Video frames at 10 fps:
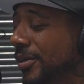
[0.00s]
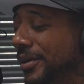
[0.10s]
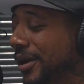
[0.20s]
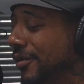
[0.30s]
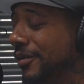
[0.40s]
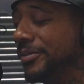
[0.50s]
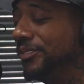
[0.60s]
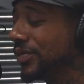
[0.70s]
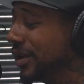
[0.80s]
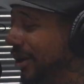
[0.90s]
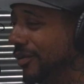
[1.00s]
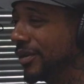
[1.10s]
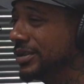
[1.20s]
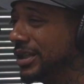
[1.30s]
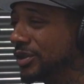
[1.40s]
ever,
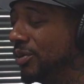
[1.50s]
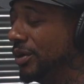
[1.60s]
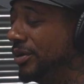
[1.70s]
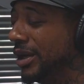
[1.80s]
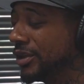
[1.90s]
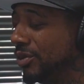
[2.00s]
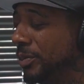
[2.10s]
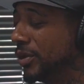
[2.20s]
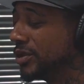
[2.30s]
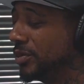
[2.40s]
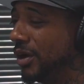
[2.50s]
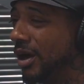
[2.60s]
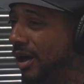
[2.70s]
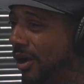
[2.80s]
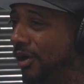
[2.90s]
because that's what we supposed to
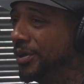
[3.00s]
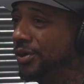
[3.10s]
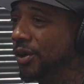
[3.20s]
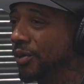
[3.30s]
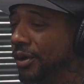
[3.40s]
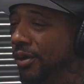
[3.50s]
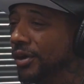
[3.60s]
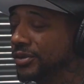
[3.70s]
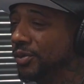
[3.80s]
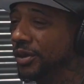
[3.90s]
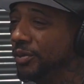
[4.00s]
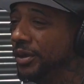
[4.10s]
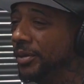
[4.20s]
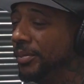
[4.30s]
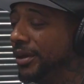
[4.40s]
all be doing, regardless of whether
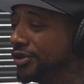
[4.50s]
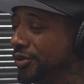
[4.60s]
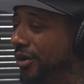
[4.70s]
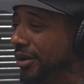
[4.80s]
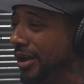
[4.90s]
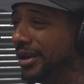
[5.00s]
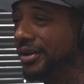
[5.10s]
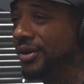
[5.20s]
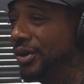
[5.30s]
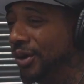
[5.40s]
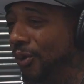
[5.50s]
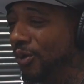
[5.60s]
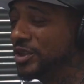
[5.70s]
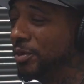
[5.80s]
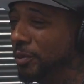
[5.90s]
we in ministry or not. Yeah. We
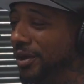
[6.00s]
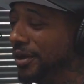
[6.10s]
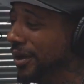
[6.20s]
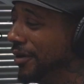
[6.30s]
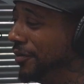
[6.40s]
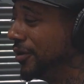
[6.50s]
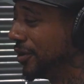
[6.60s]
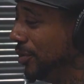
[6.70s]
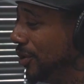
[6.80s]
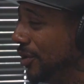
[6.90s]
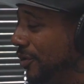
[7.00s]
supposed to be looking out for the community,